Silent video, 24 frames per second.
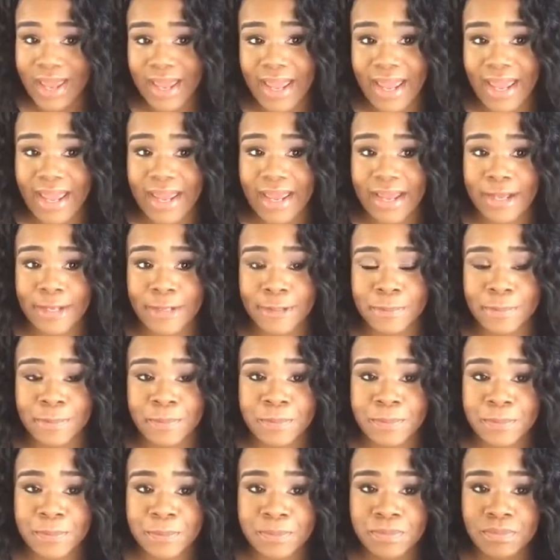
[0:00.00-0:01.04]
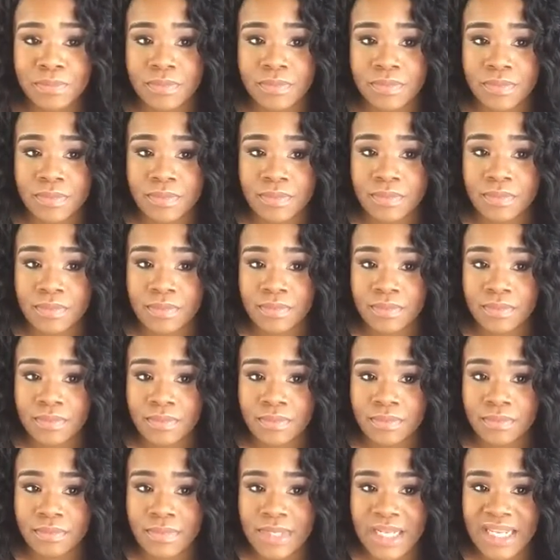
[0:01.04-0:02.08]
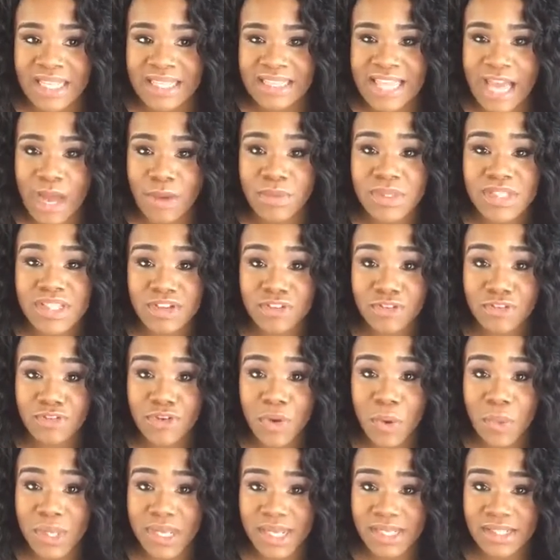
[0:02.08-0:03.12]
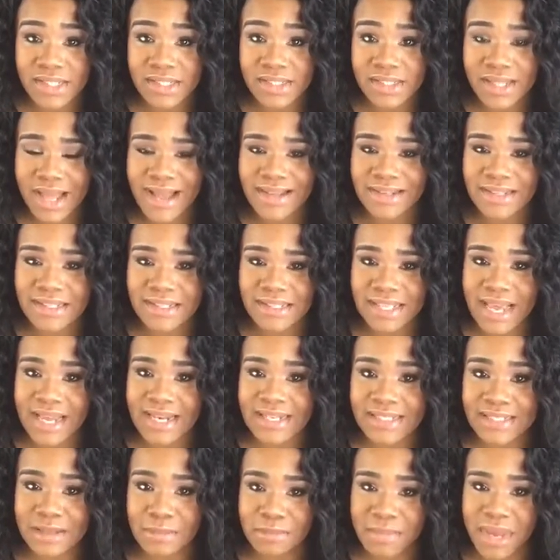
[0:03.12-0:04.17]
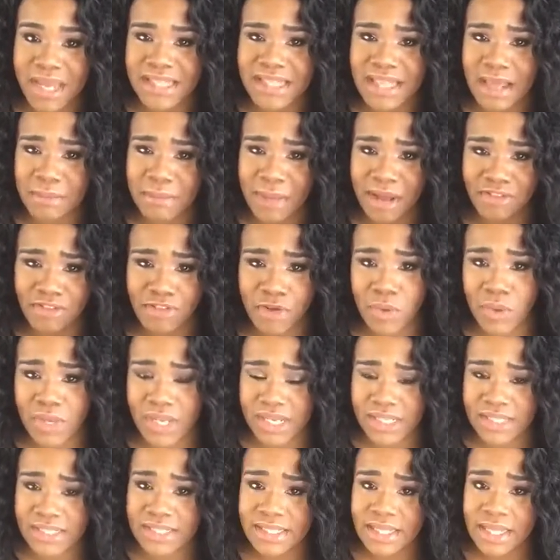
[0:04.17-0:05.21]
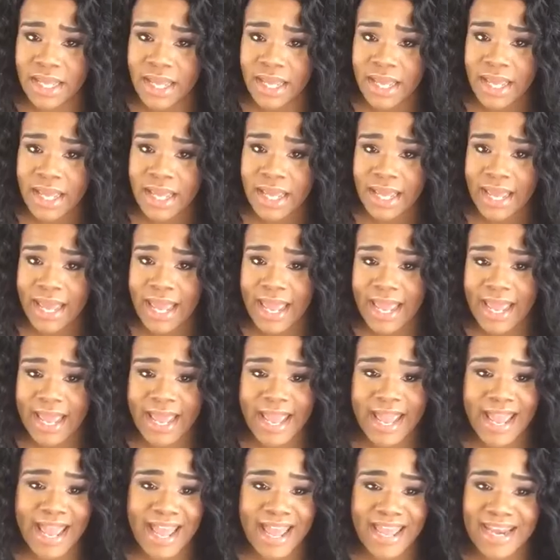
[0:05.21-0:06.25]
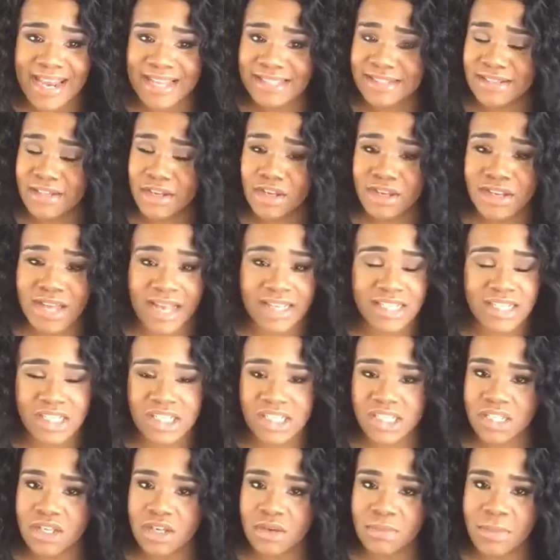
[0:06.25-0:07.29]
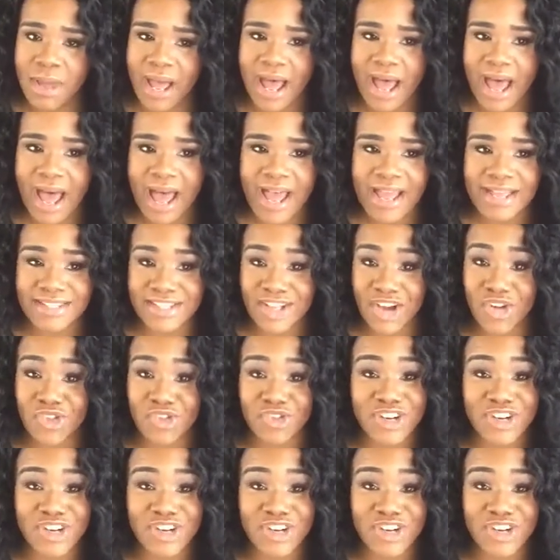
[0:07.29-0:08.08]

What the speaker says: And that was the focus. I decided to make that my focus. And I took my eyes